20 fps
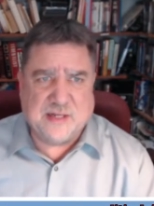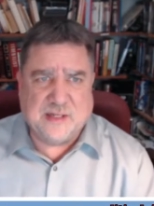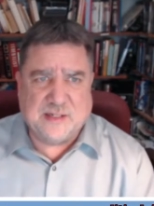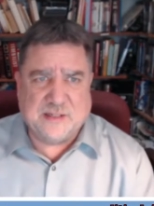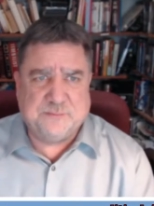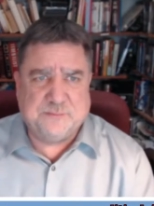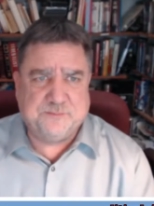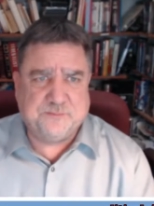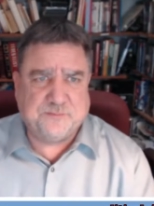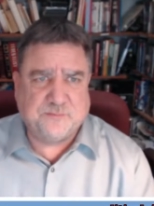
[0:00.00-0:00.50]

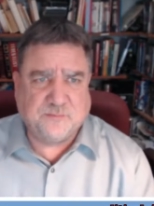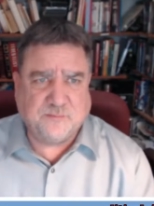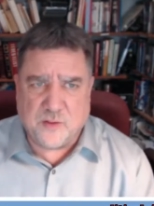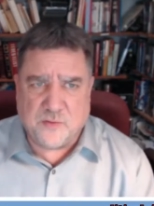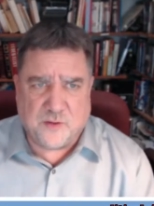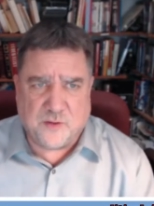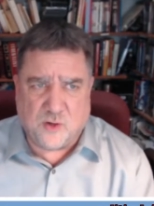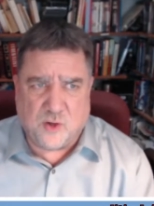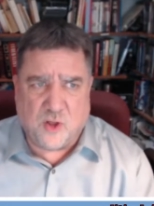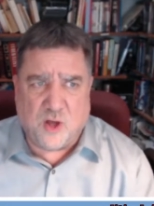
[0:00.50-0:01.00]
the
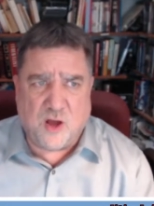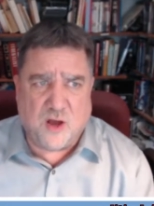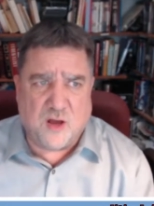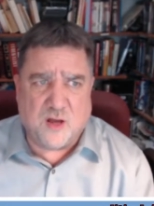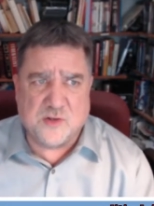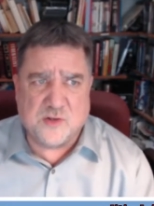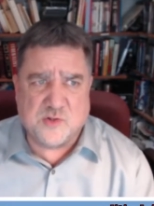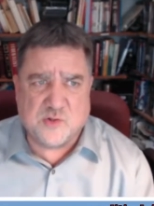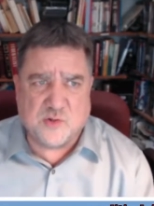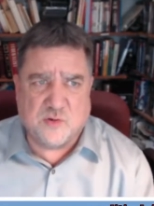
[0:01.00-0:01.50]

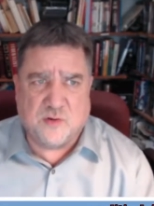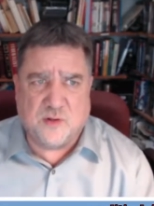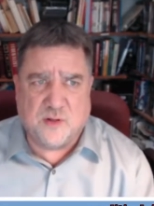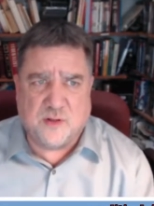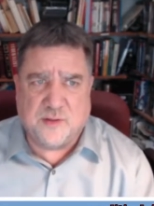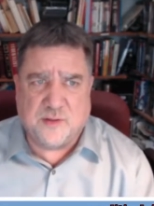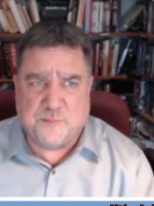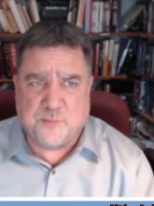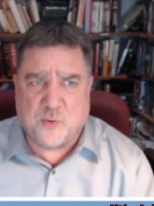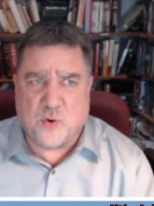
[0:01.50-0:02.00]
laws
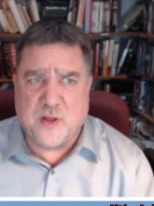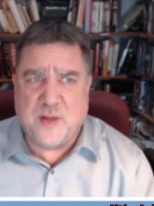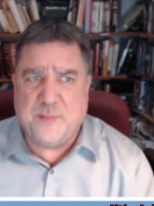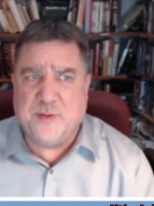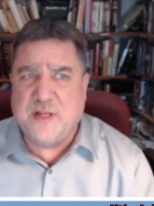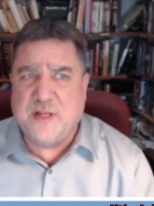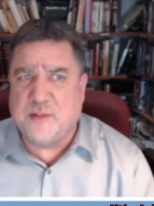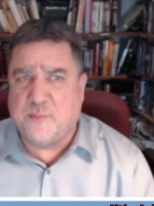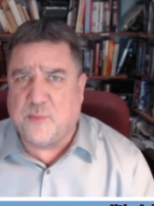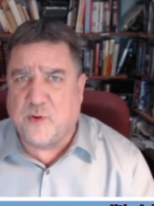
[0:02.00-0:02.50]
that
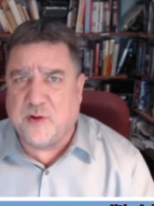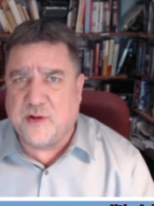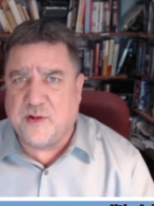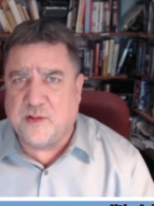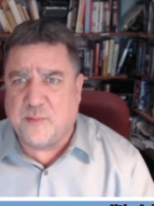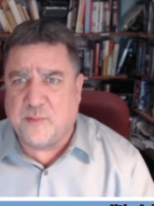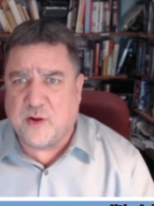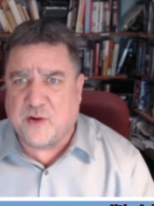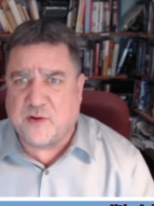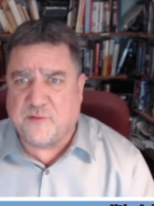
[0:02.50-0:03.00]
prohibiting the burning of
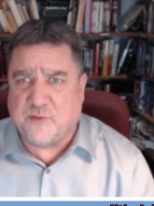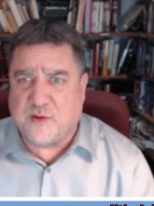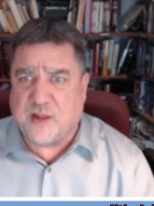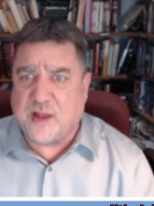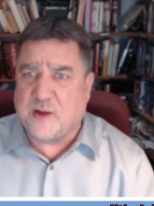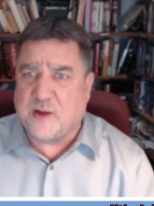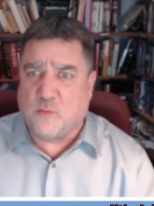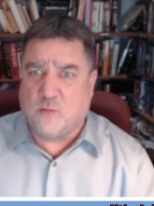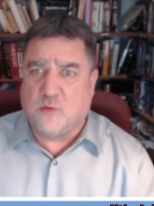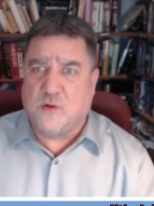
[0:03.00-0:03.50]
the American
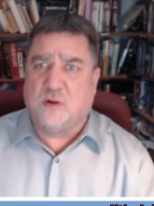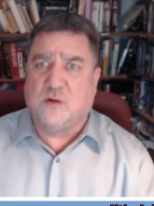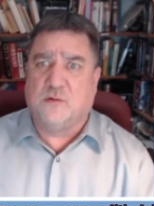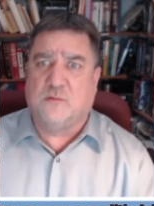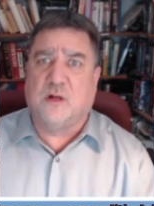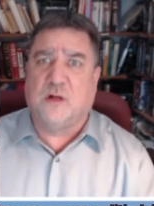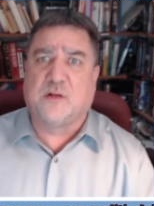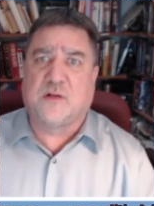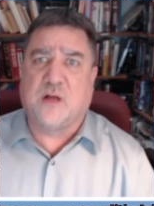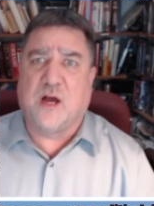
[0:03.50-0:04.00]
flag
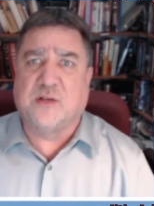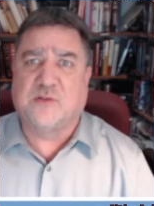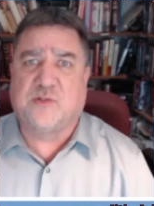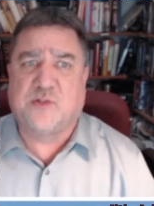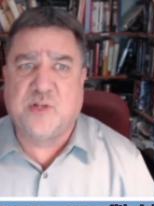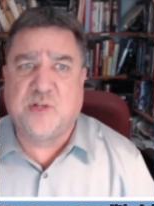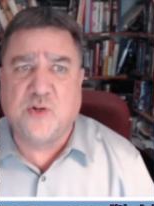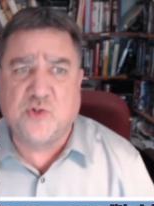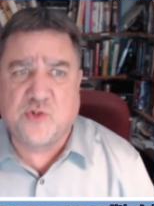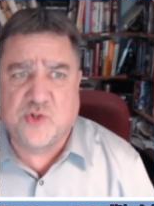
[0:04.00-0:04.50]
were
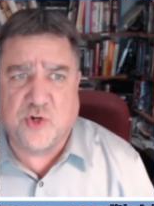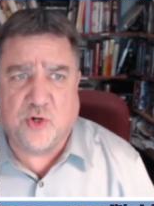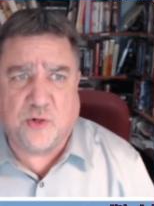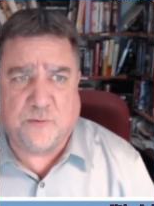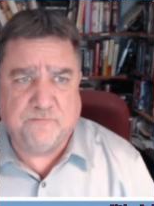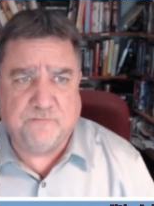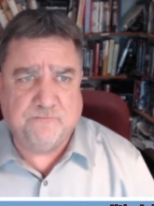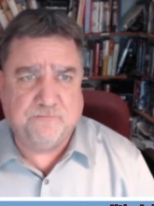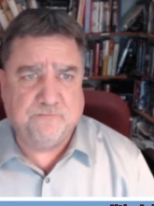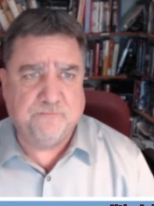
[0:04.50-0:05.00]

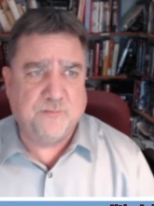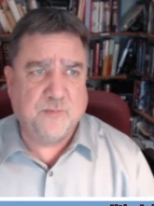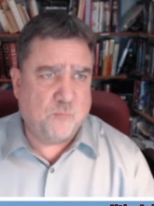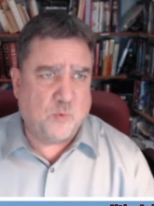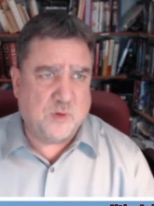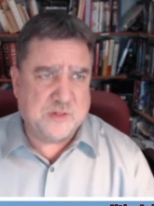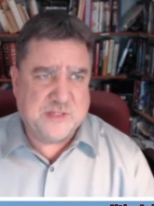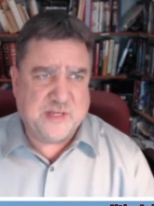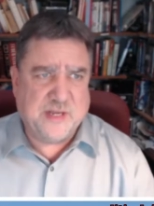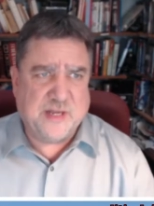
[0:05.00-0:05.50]
unconstitutional.
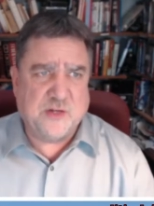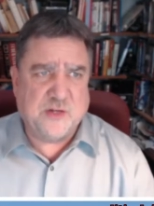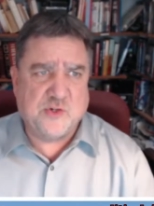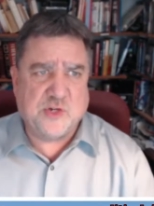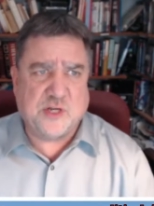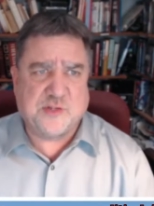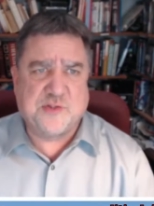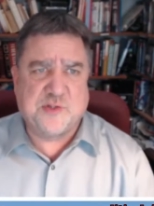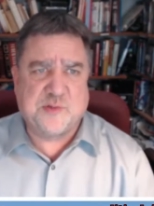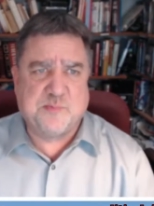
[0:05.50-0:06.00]
Once again,
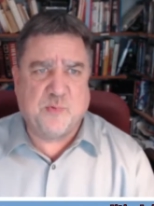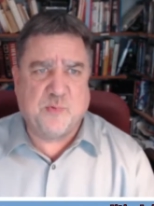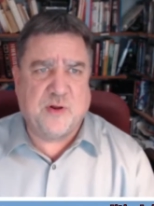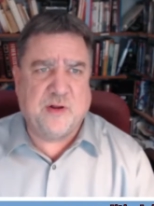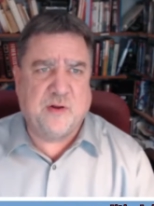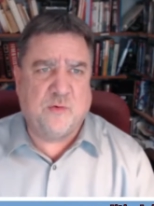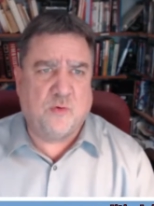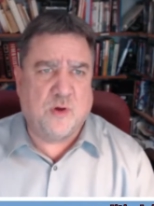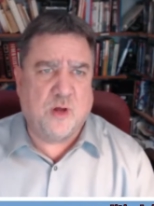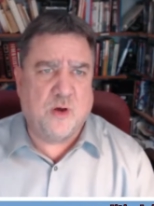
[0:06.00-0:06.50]
Justice
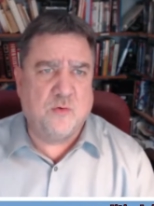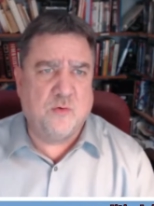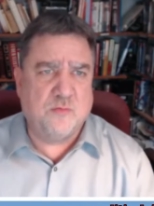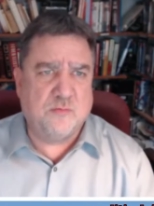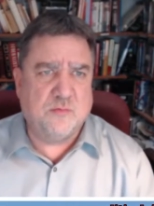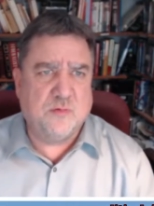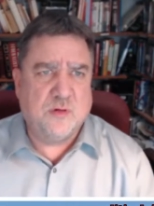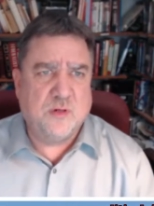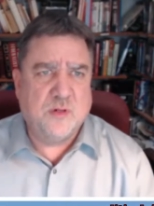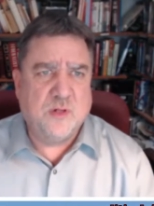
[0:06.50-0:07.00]
Brennan wrote,
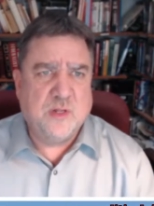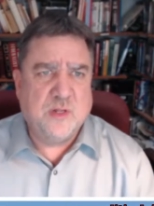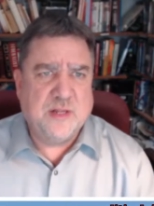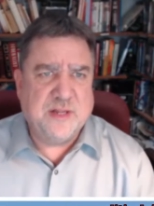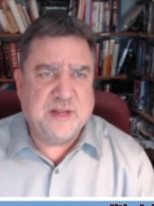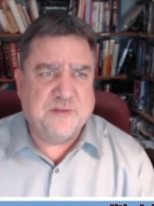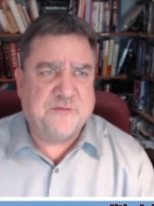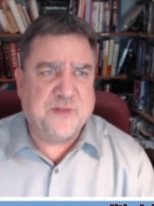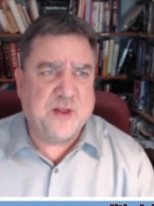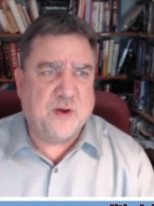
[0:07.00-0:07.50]

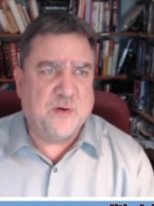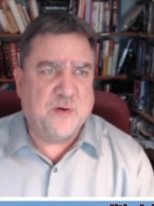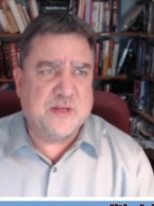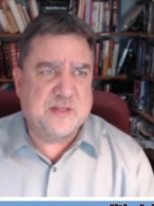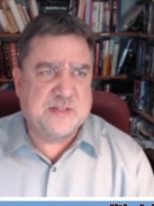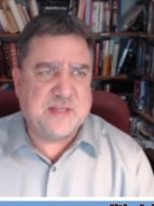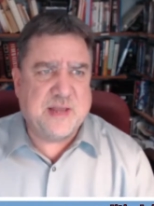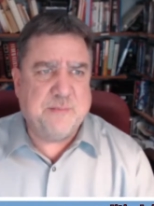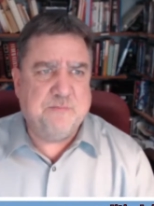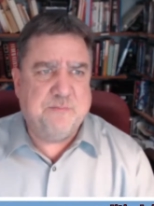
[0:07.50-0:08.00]
"If there
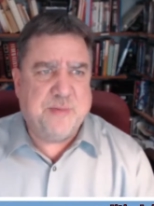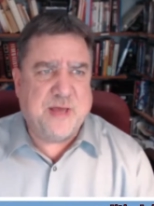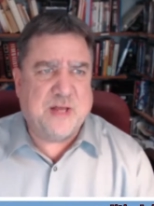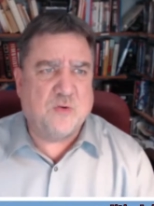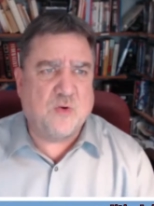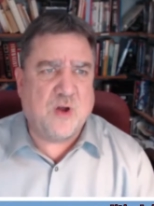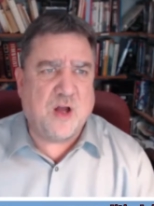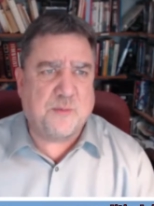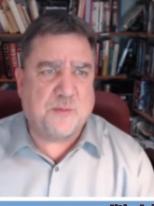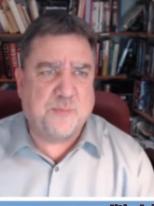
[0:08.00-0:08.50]
is a
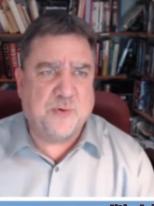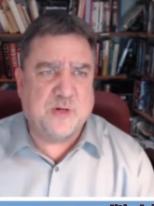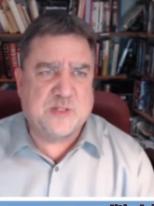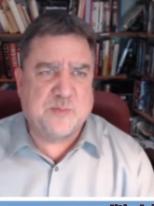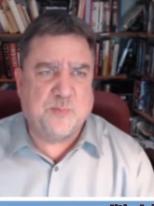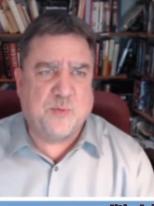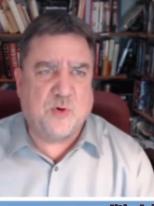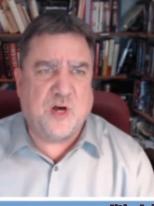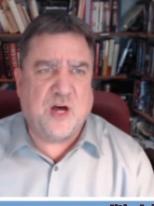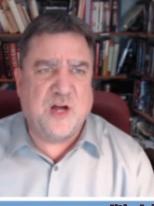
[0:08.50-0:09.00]
bedrock
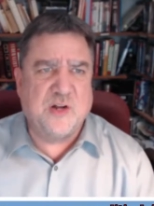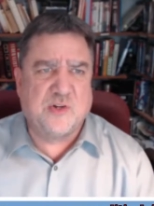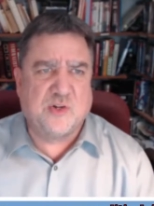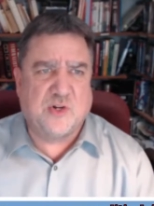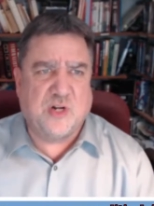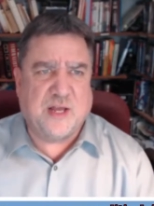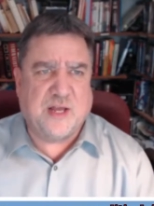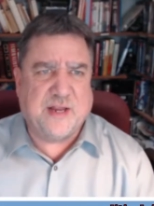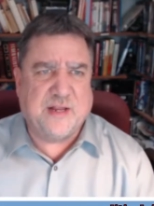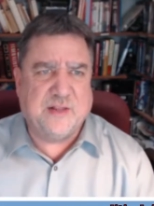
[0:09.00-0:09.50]
principle
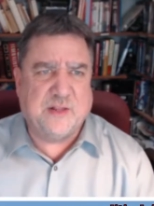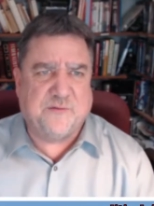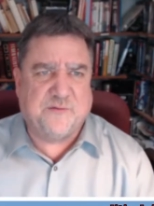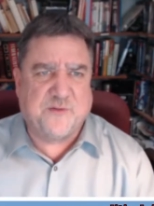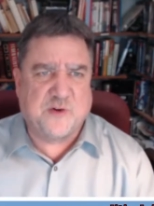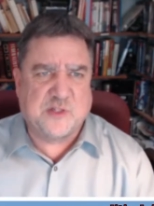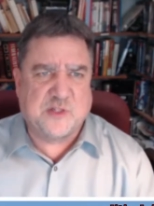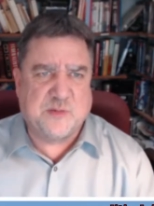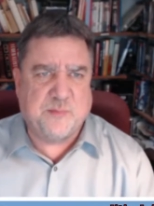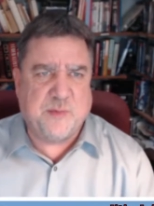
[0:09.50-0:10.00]
underlying the
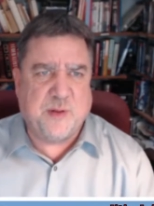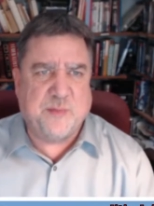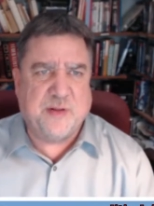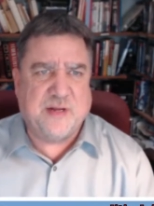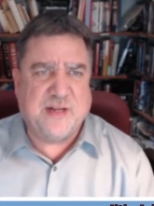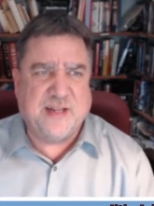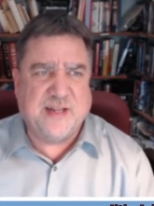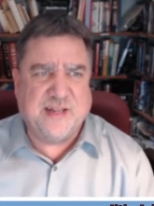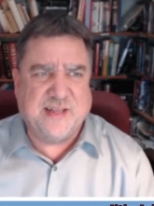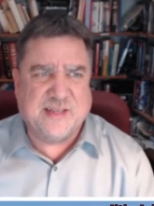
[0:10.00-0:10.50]
First
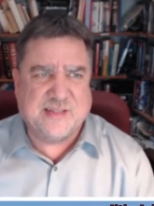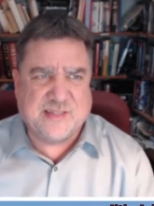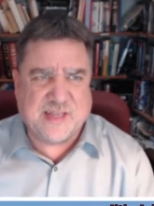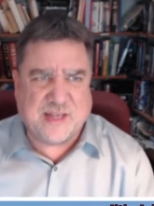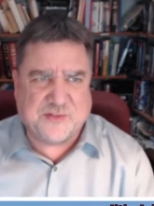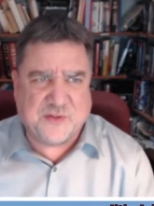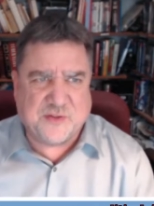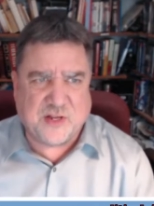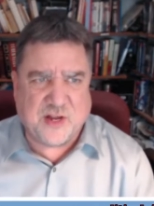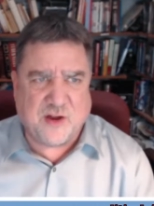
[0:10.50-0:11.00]
Amendment, it is
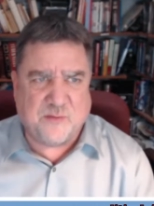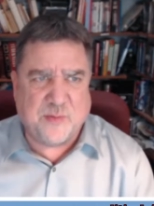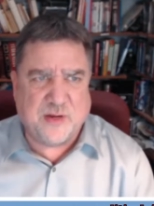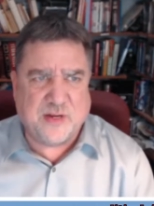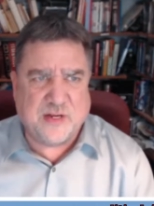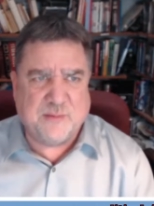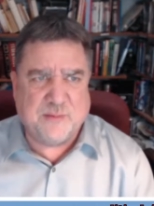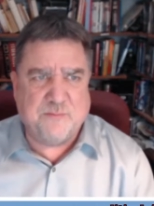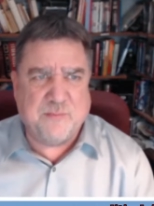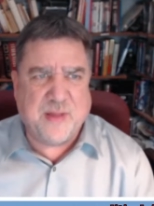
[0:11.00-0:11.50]
that the
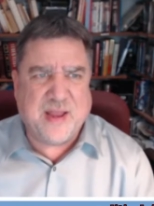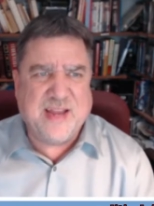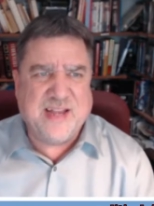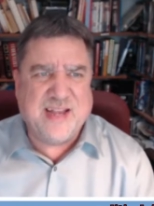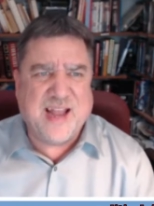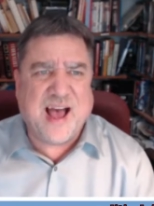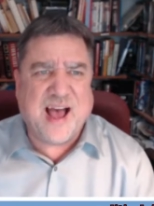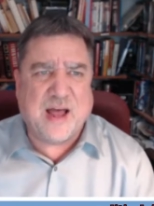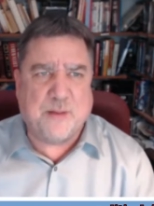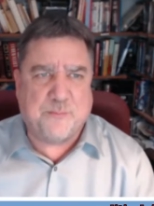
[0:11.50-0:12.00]
government may
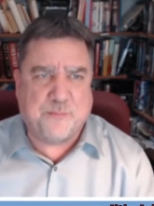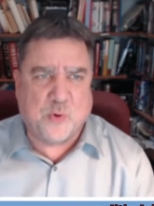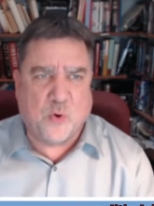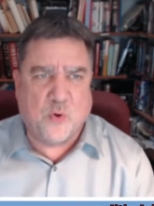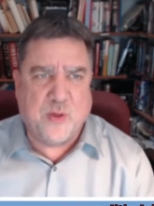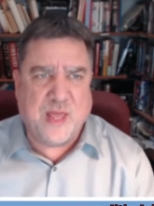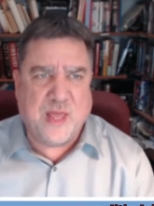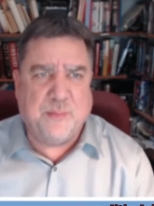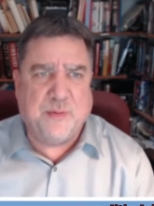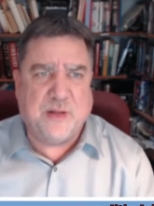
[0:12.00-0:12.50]
not
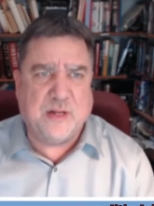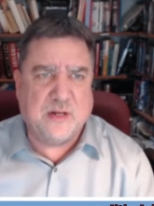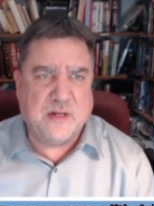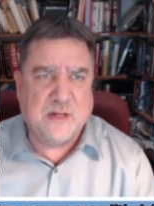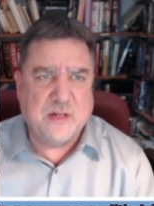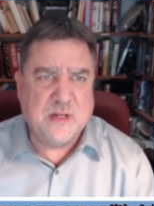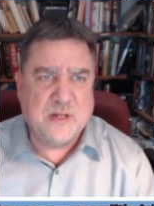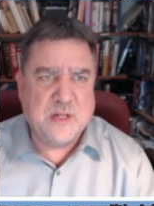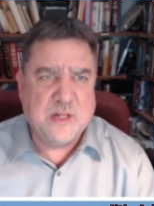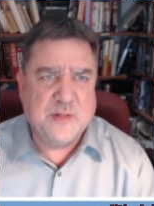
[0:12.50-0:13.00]
prohibit